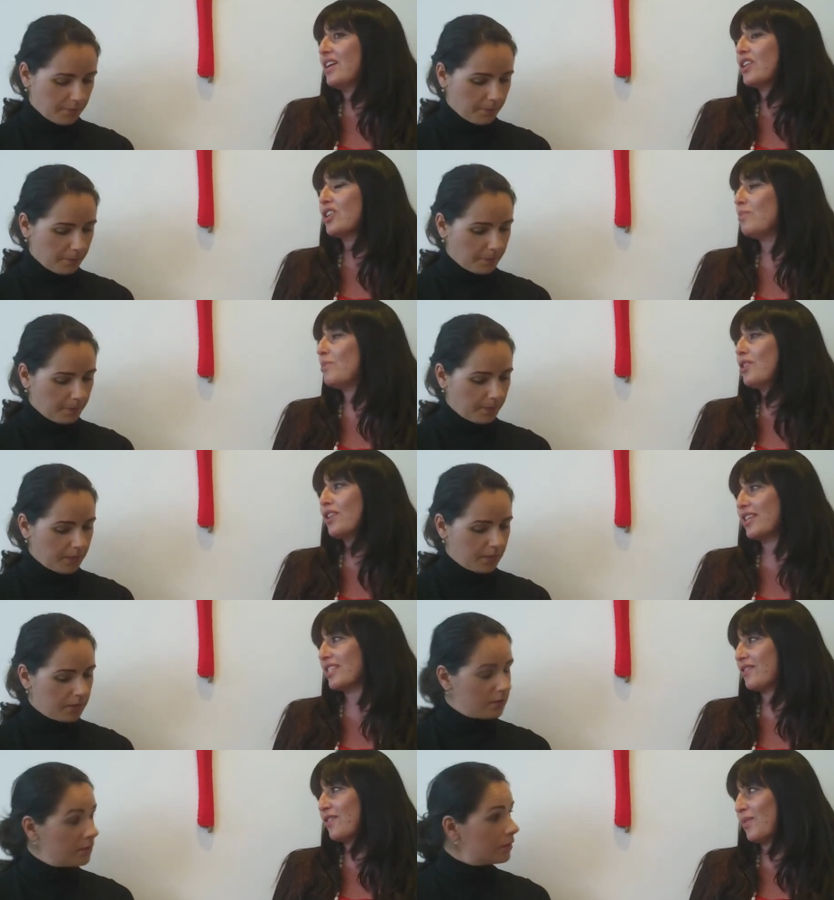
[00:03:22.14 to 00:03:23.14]

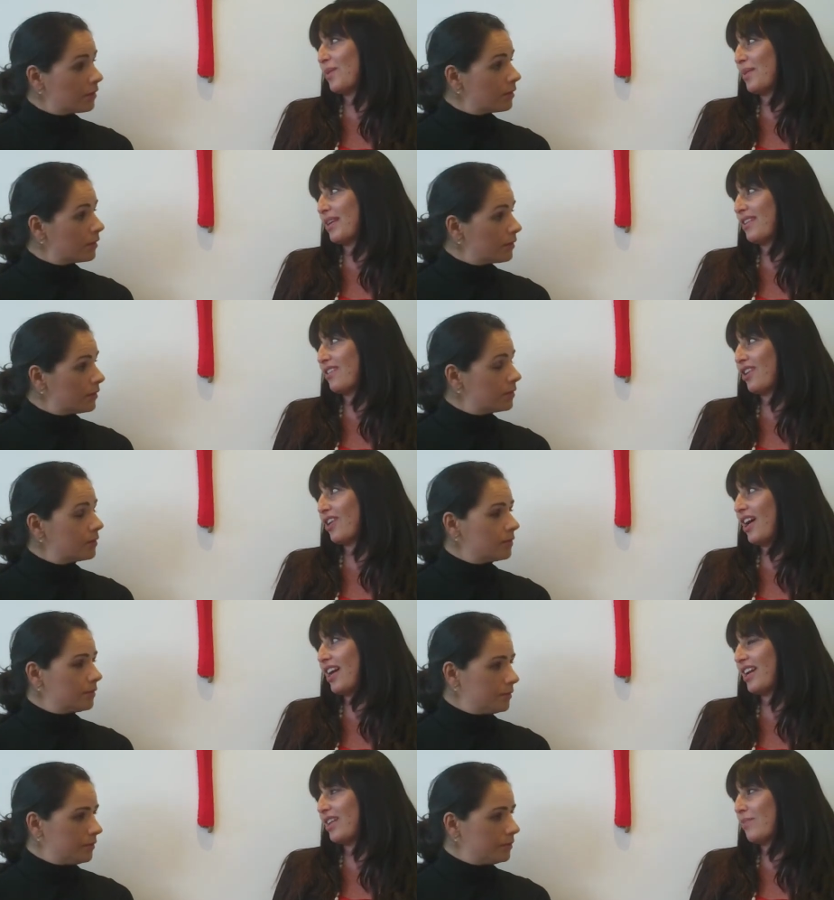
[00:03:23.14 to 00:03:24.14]
Speaker 1: communities for women
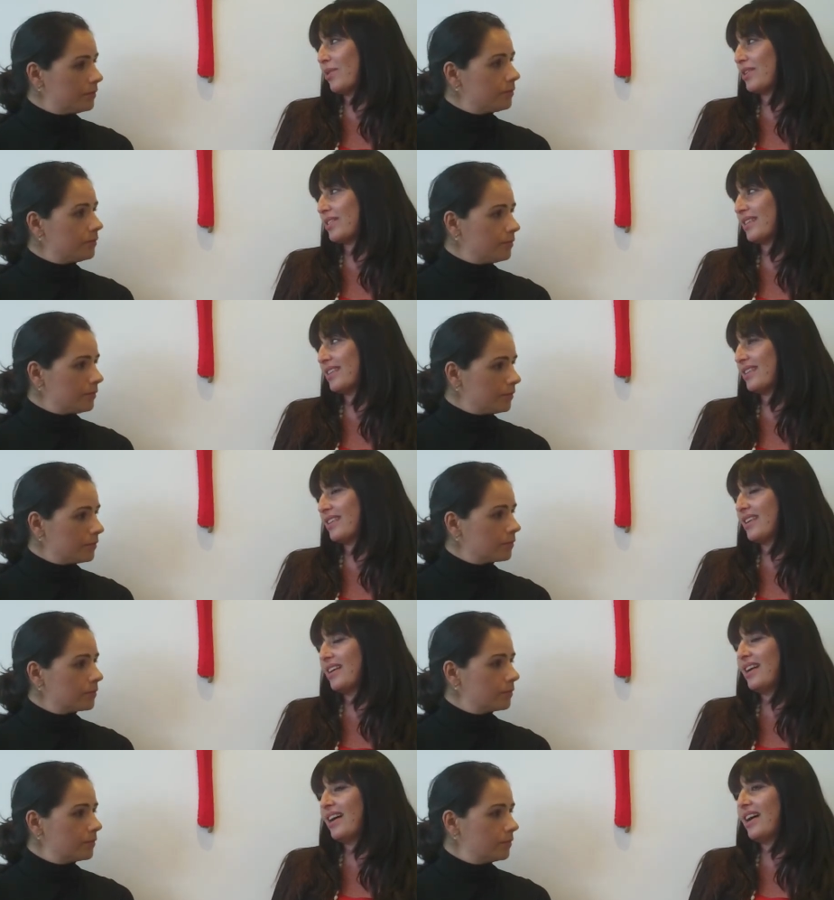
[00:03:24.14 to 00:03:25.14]
online and in person
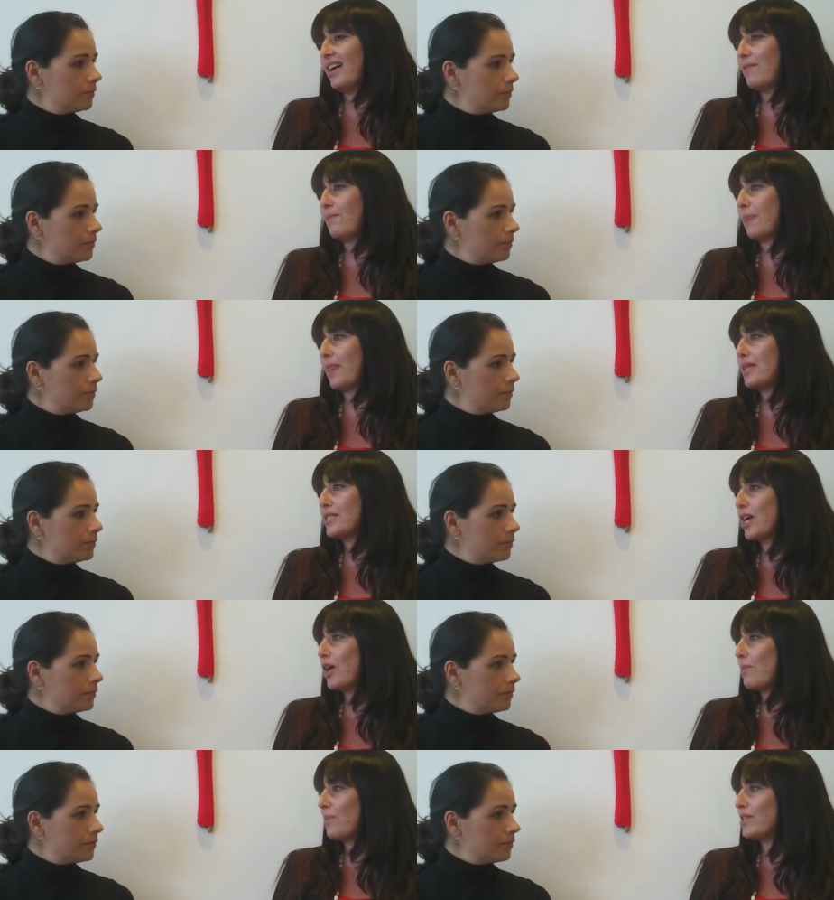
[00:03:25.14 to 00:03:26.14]
um, to
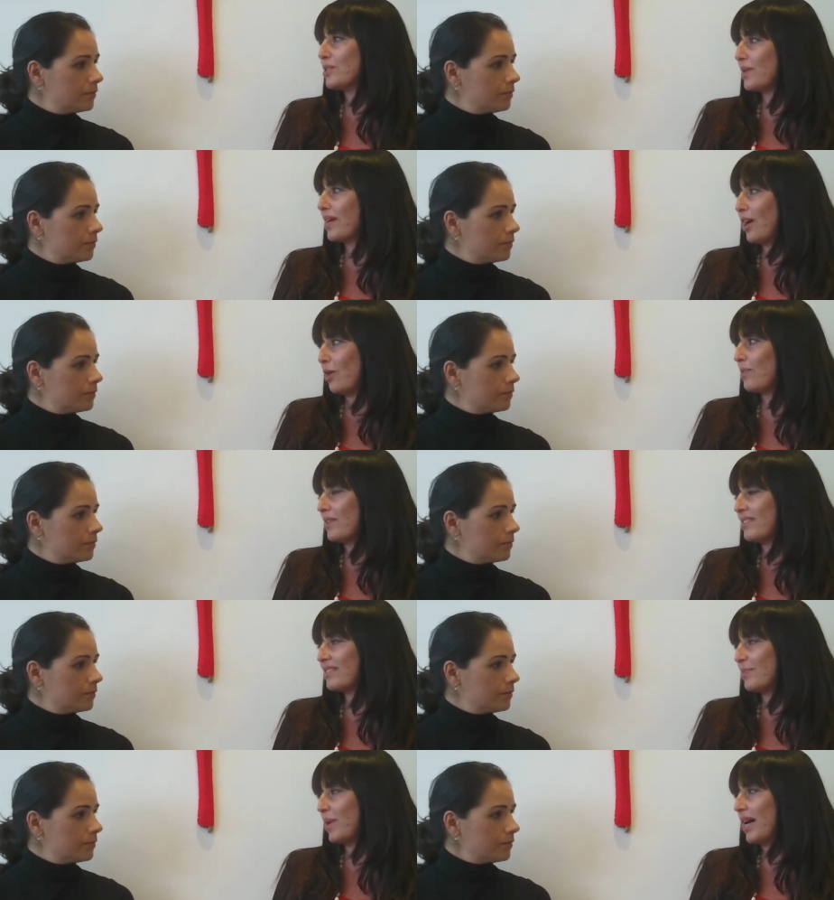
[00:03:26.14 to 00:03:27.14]
help to help and
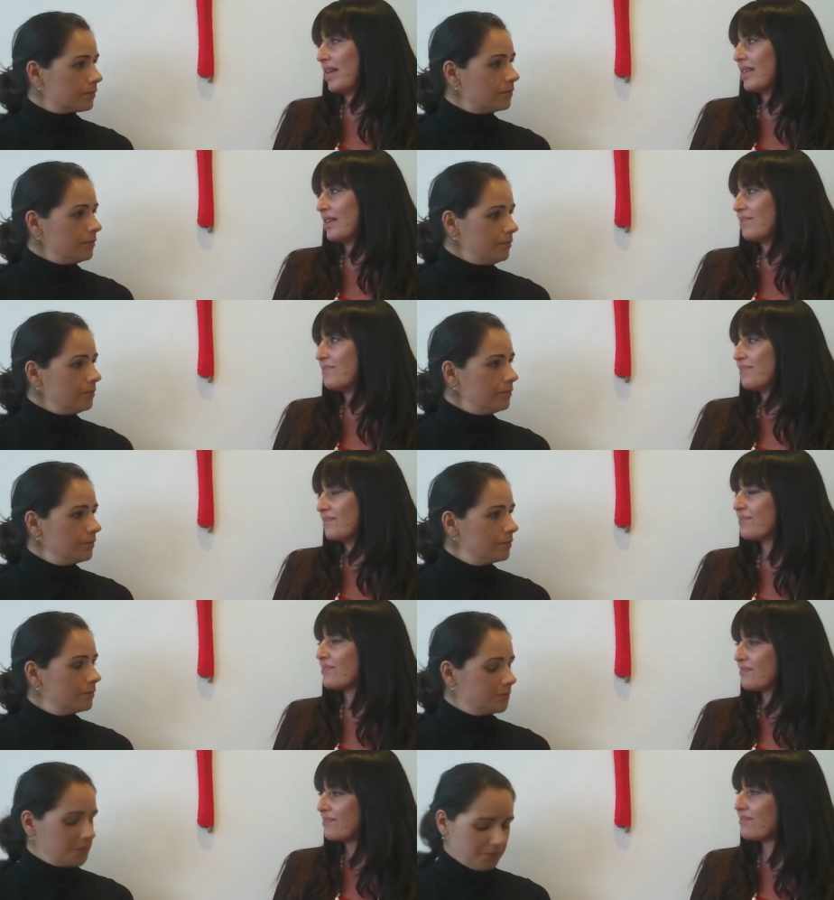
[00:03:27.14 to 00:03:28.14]
inspire them.
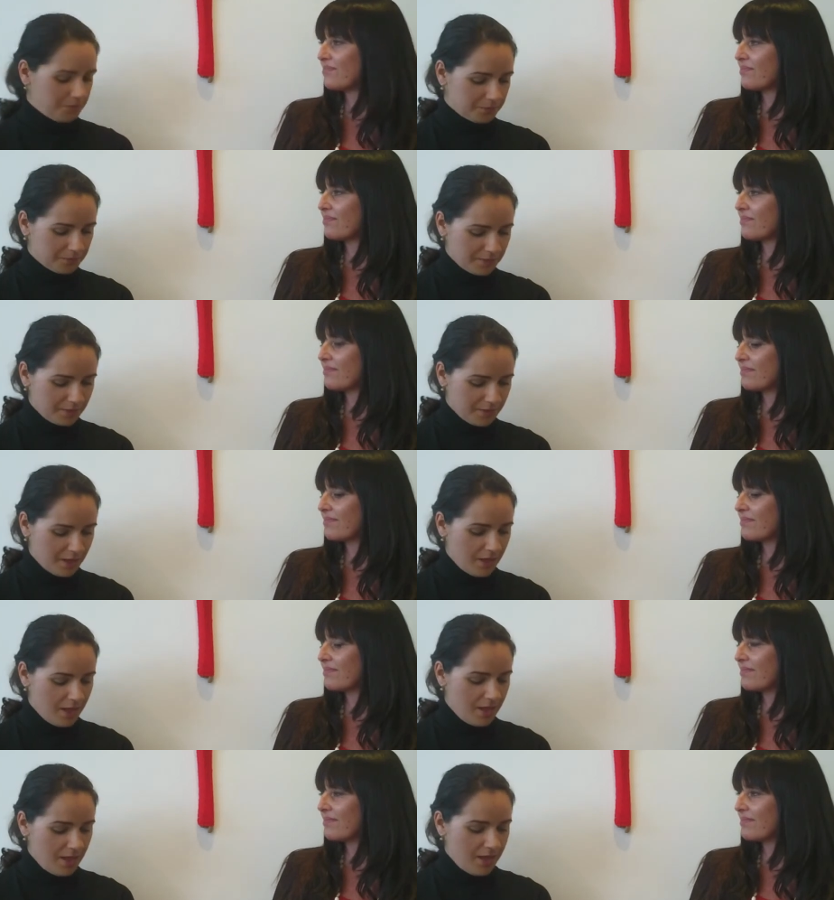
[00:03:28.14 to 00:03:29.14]
Speaker 2: Mm.
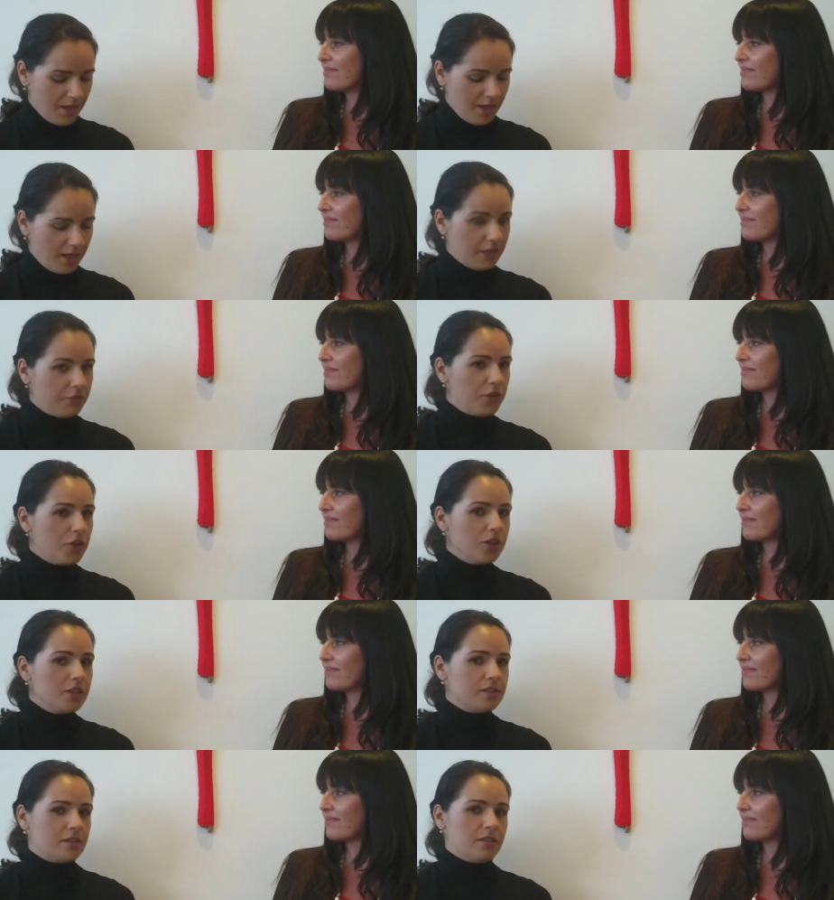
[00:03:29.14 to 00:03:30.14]
If you
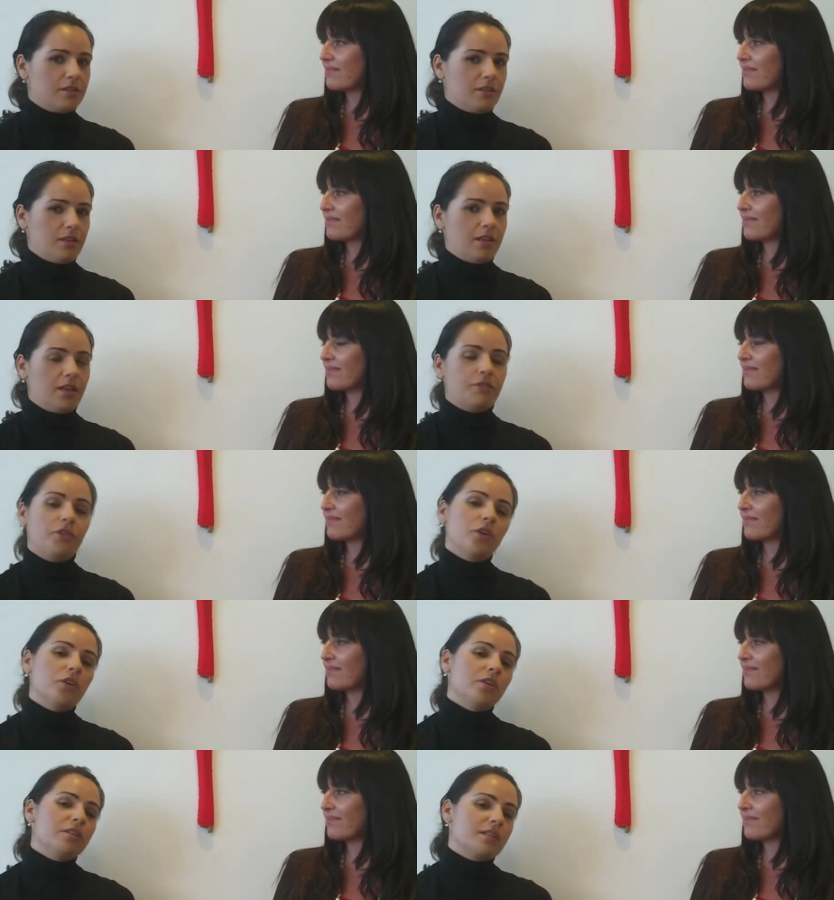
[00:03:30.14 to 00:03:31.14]
could, if
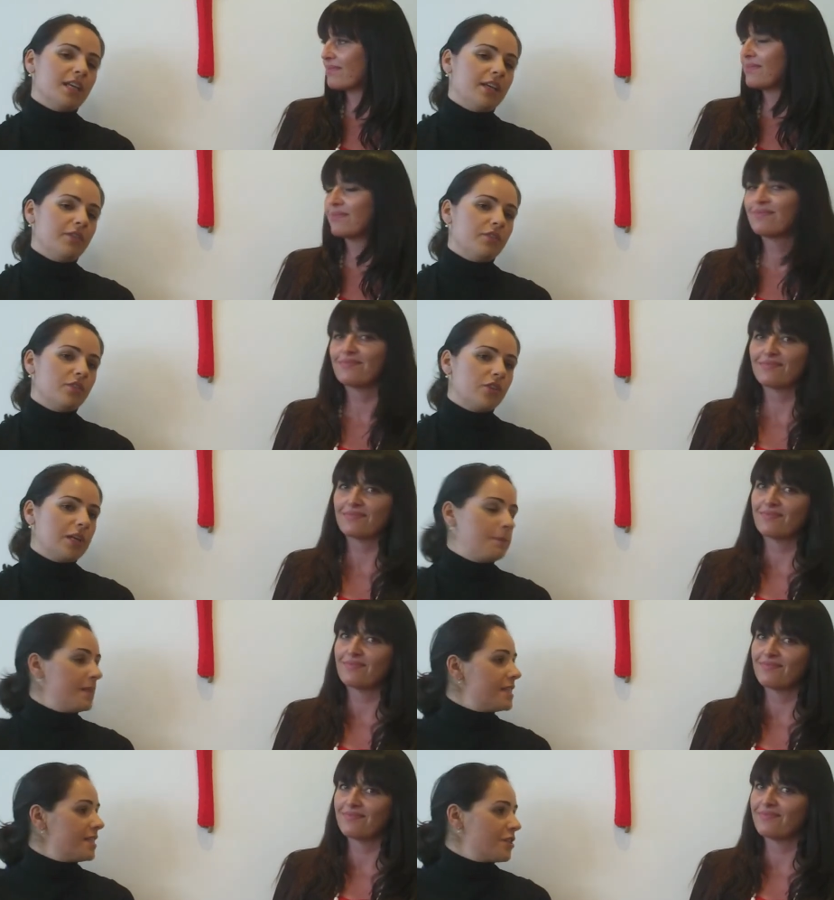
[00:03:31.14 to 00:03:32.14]
you could give three
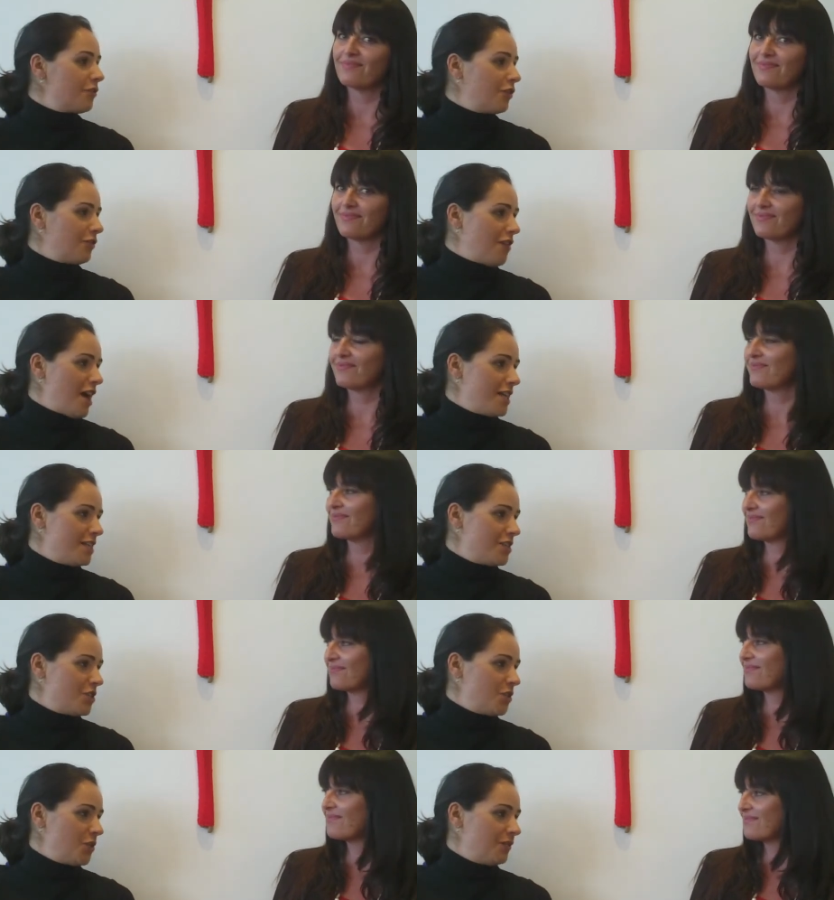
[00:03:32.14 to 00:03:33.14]
pieces of advice to